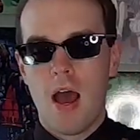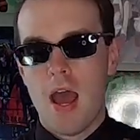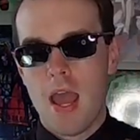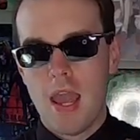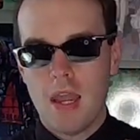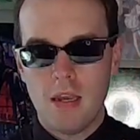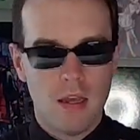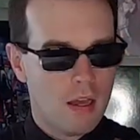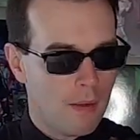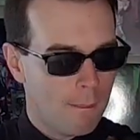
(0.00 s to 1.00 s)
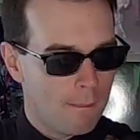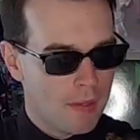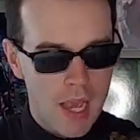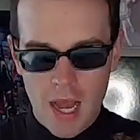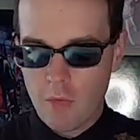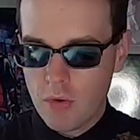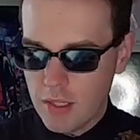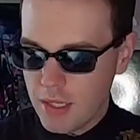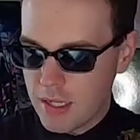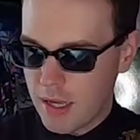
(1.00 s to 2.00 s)
And yeah, I
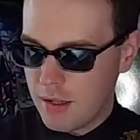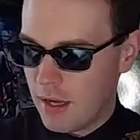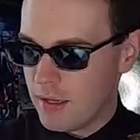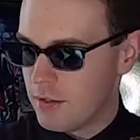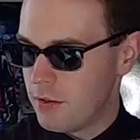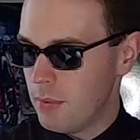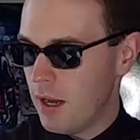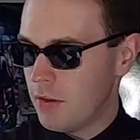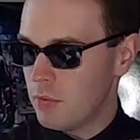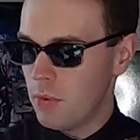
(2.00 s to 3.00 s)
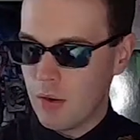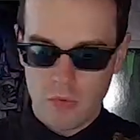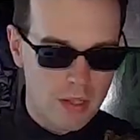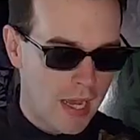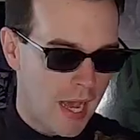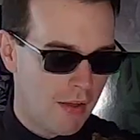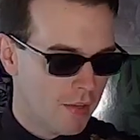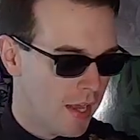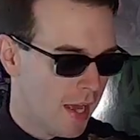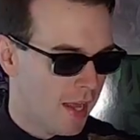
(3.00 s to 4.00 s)
really, to be honest with you, I really
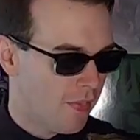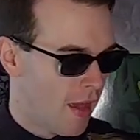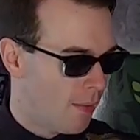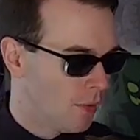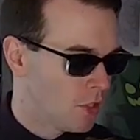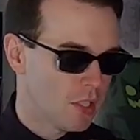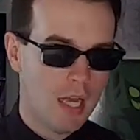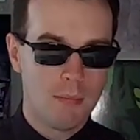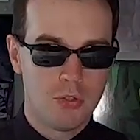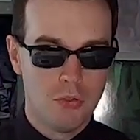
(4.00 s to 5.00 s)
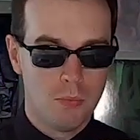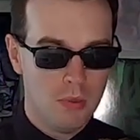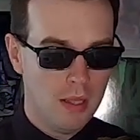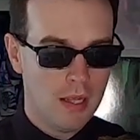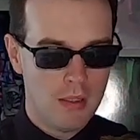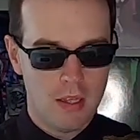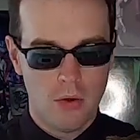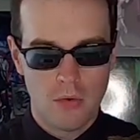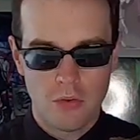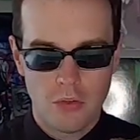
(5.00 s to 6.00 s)
haven't had that much time to play the
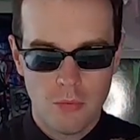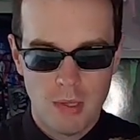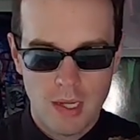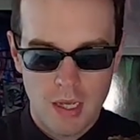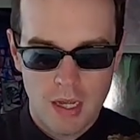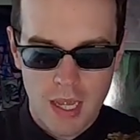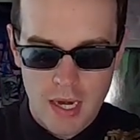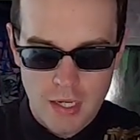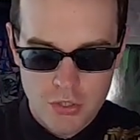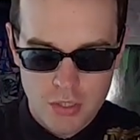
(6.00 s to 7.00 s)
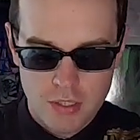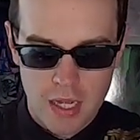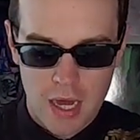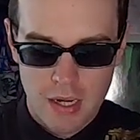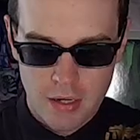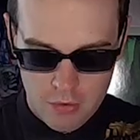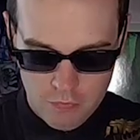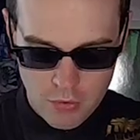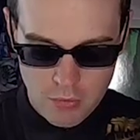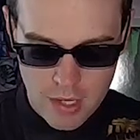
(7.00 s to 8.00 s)
Odin 2 Mini. Again, I just got it a
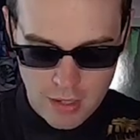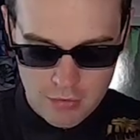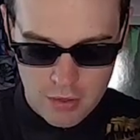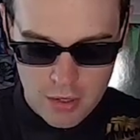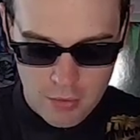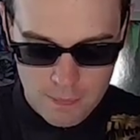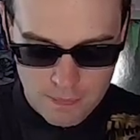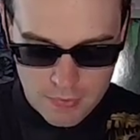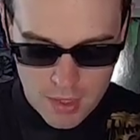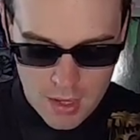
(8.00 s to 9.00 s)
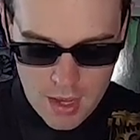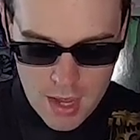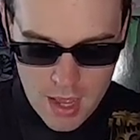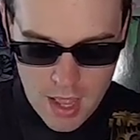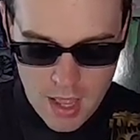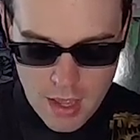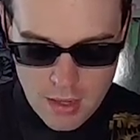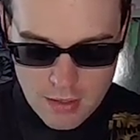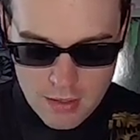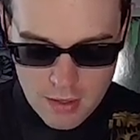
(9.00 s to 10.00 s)
few days ago. And